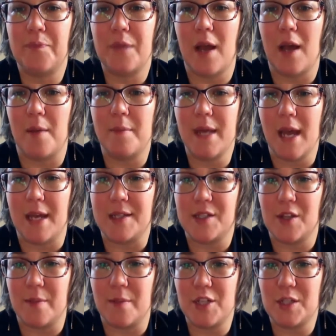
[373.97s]
Yeah,
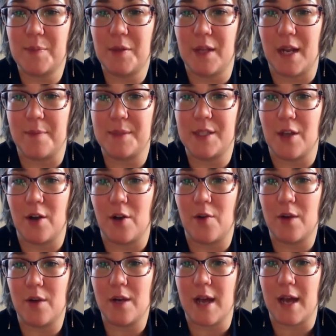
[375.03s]
so let me just pull it up.
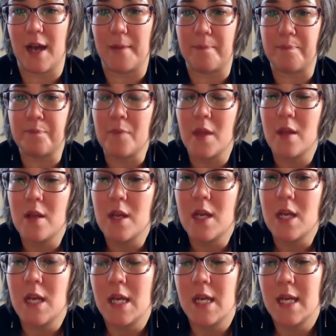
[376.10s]
So,
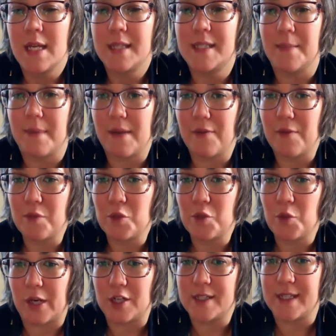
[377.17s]
somebody from
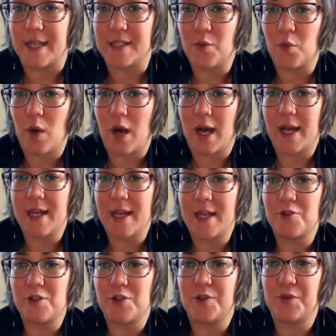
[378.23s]
Twitter says, why
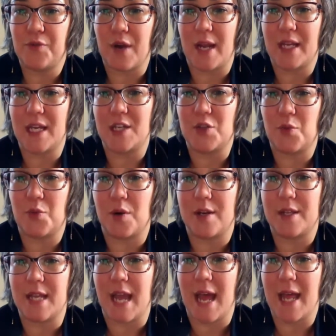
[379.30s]
introduce Frankie
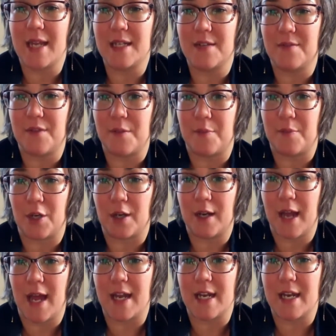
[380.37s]
toward the end of the book
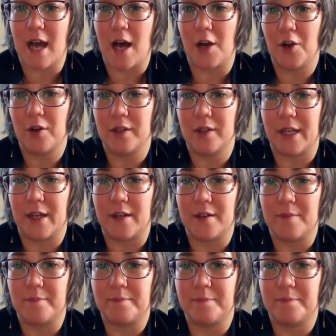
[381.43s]
and not earlier?